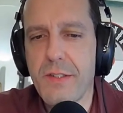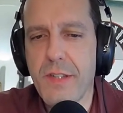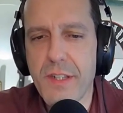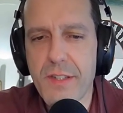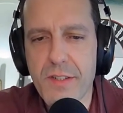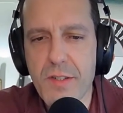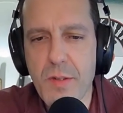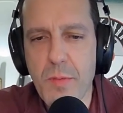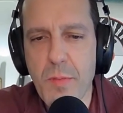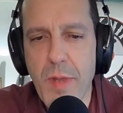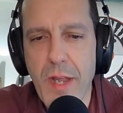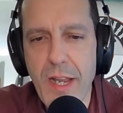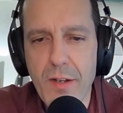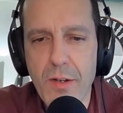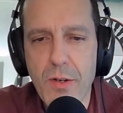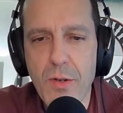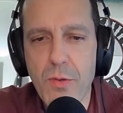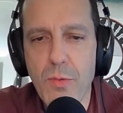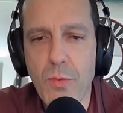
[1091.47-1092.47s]
This is a
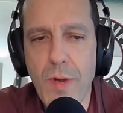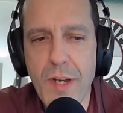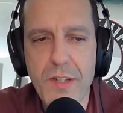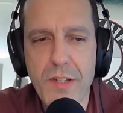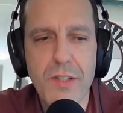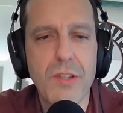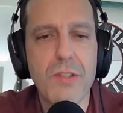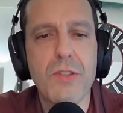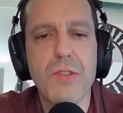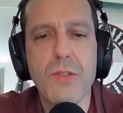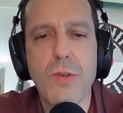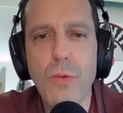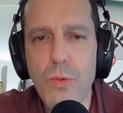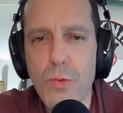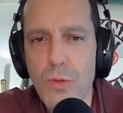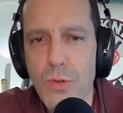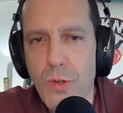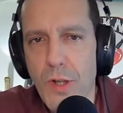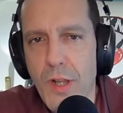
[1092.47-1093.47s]
man who went to
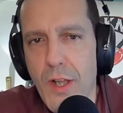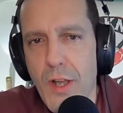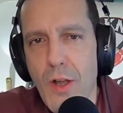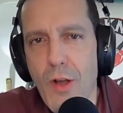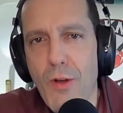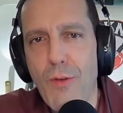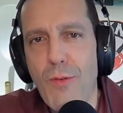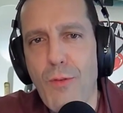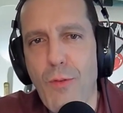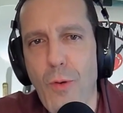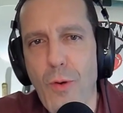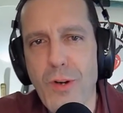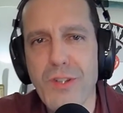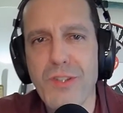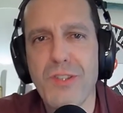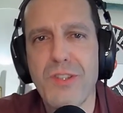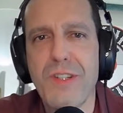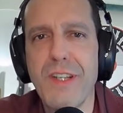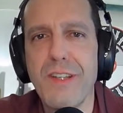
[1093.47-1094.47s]
school for
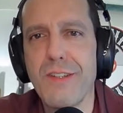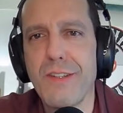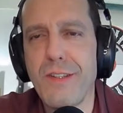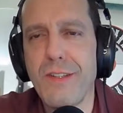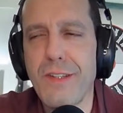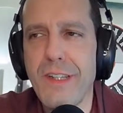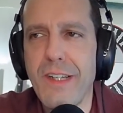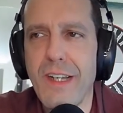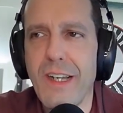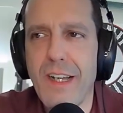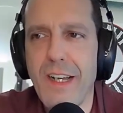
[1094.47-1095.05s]
steel,